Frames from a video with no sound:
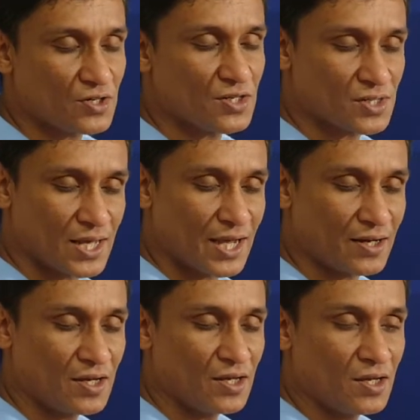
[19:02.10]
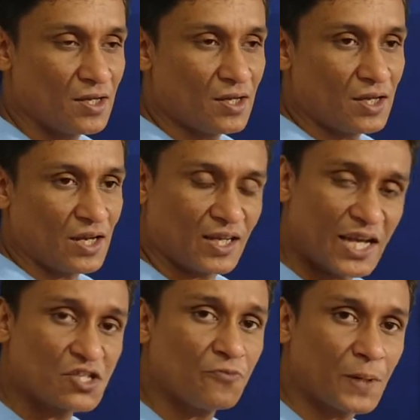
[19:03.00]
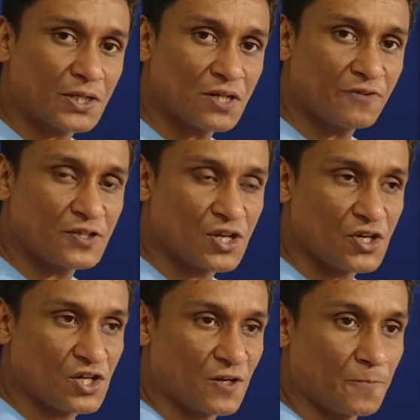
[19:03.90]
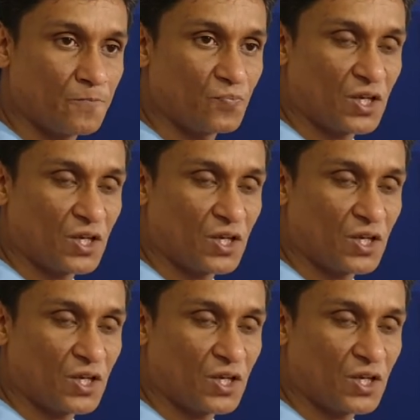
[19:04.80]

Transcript: is that in the case of partial differentiation,